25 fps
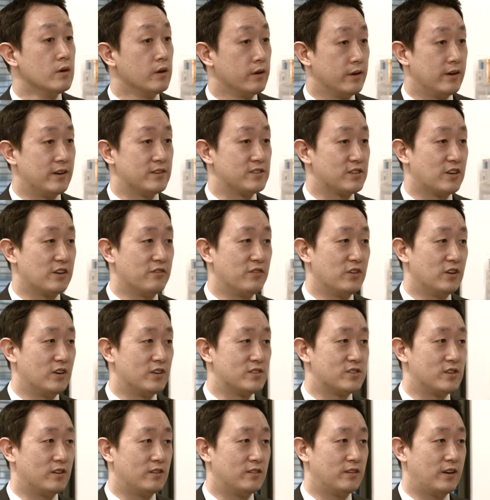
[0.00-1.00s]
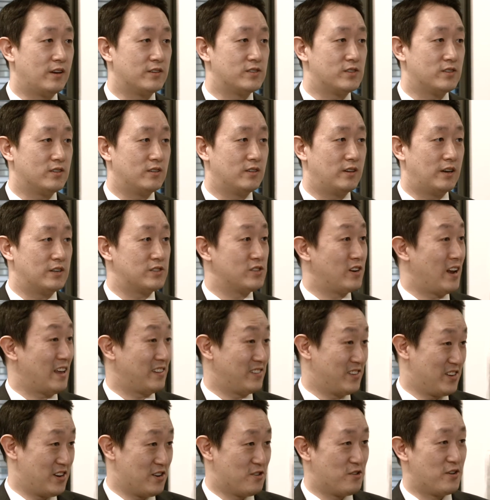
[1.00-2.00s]
Yes, given it's an
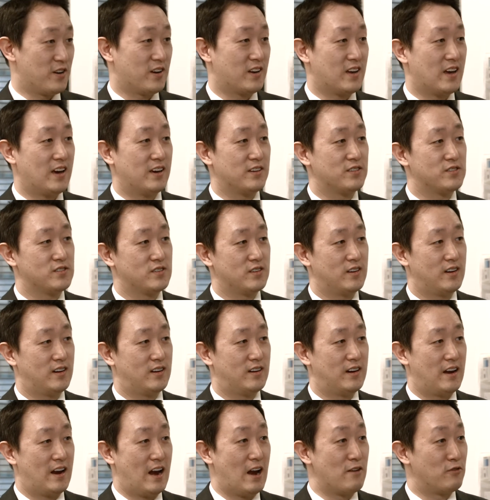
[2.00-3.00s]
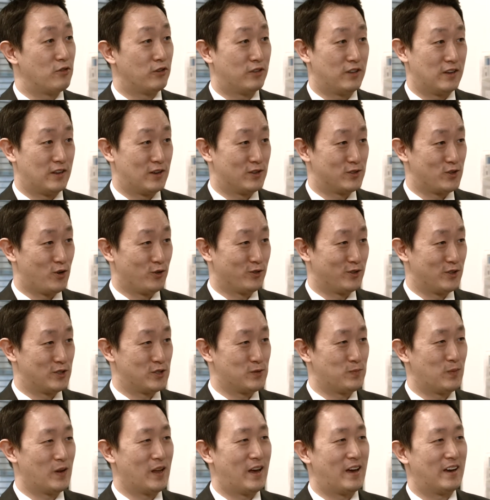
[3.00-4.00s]
anterior case, and everything is on
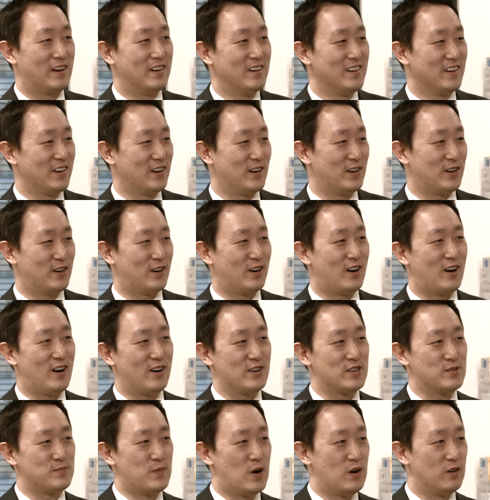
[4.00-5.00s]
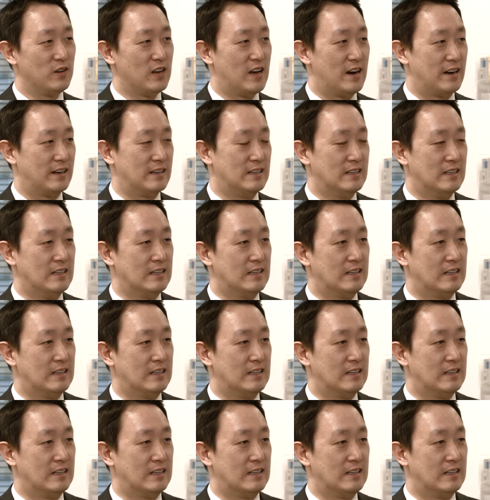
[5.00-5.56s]
display in her high smile line,